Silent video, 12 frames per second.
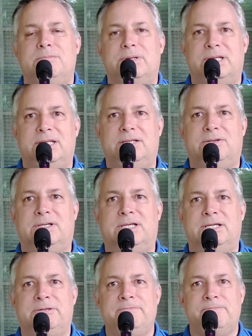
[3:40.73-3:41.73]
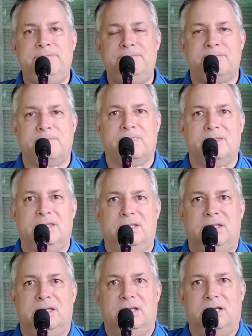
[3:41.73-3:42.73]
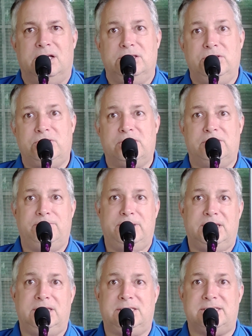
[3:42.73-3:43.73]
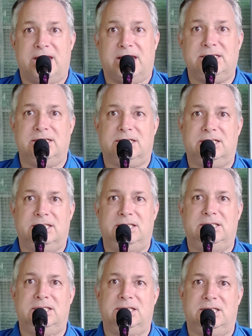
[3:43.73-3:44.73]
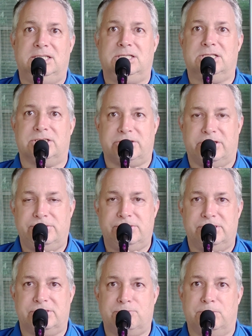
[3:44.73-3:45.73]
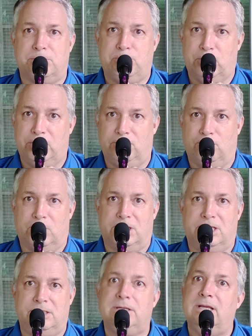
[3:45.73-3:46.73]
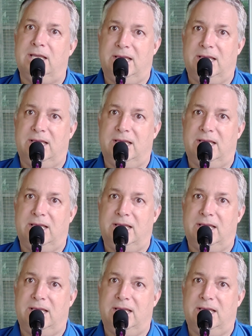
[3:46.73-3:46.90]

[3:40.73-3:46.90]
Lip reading: But anyway, you can be technically in ketosis with 0.1,